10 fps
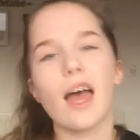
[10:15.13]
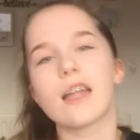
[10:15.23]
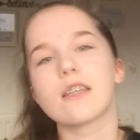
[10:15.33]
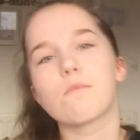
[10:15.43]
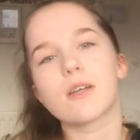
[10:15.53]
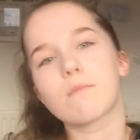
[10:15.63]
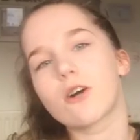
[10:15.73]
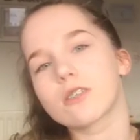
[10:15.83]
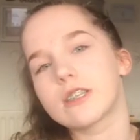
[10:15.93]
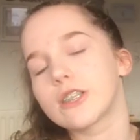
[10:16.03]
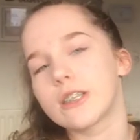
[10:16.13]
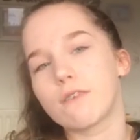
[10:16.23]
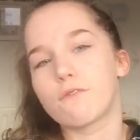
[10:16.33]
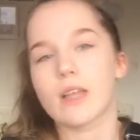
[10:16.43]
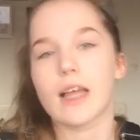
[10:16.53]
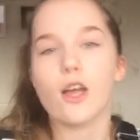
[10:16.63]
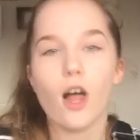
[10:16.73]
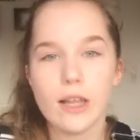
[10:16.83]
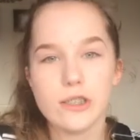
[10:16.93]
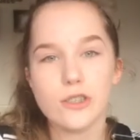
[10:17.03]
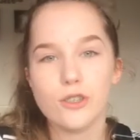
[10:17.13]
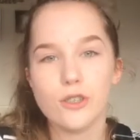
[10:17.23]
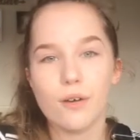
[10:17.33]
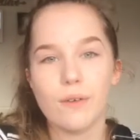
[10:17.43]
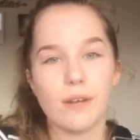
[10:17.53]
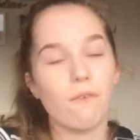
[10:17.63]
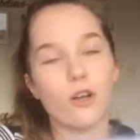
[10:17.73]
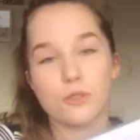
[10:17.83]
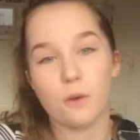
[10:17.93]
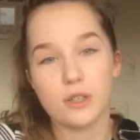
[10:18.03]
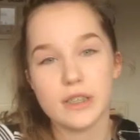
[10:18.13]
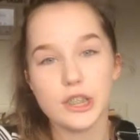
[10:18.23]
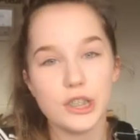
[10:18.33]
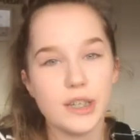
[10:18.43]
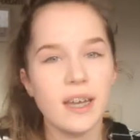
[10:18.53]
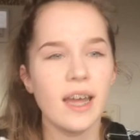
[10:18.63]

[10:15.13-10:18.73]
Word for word: and then when I'm auditioning for like college and stuff and I've got to audition